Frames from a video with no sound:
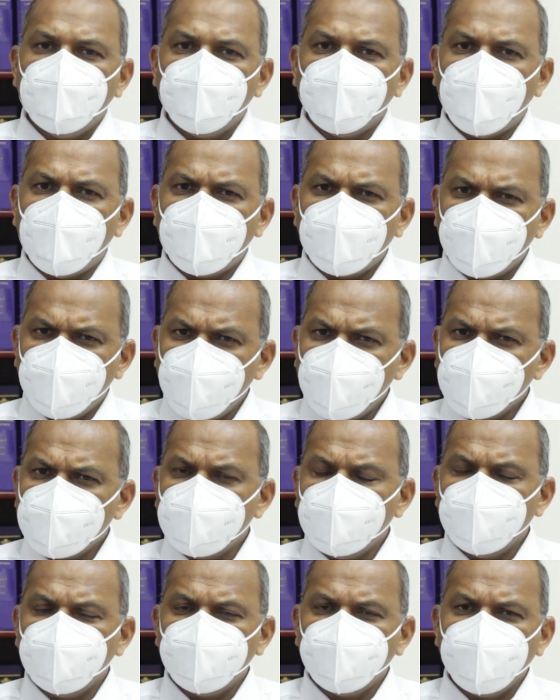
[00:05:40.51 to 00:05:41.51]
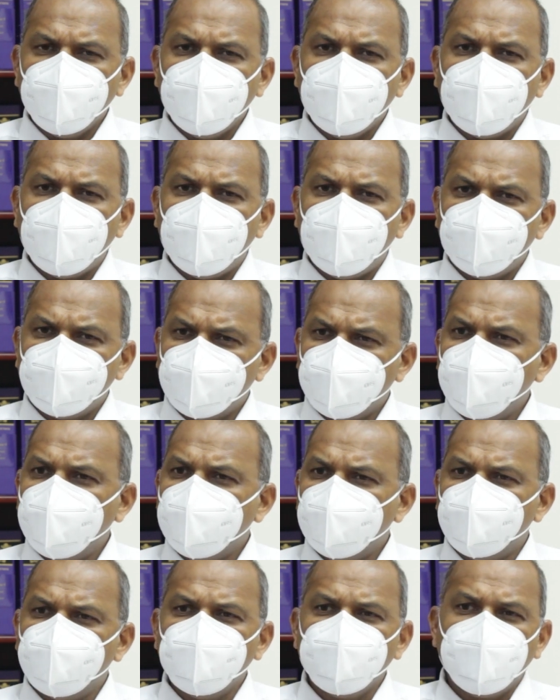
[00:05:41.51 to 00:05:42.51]
Warapoka, we have
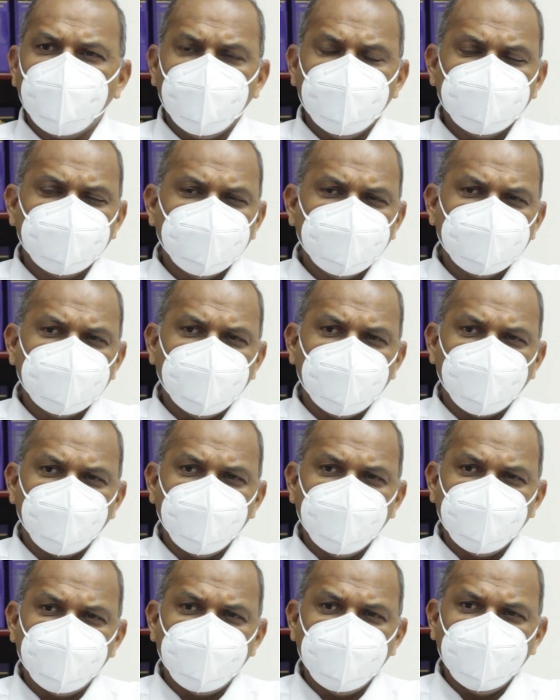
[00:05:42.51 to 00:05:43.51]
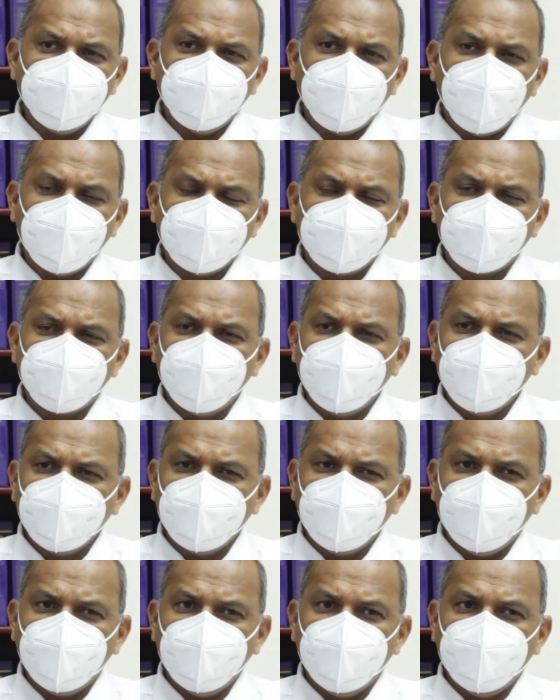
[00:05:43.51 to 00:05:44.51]
22 cases that we've been
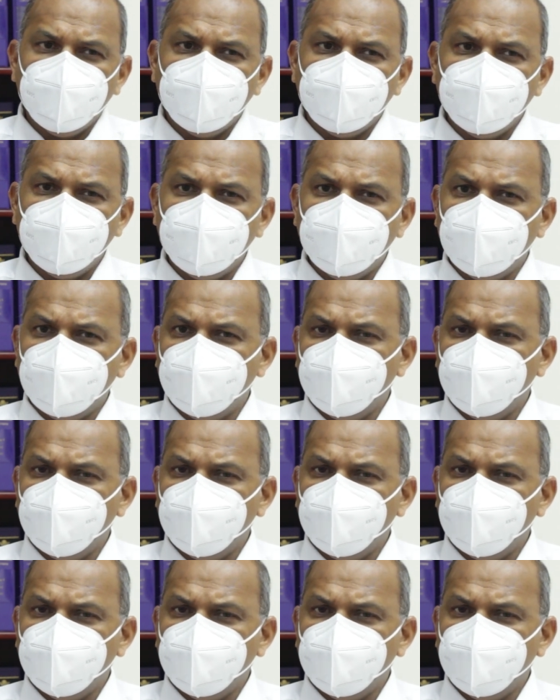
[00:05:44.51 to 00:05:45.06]
monitoring, and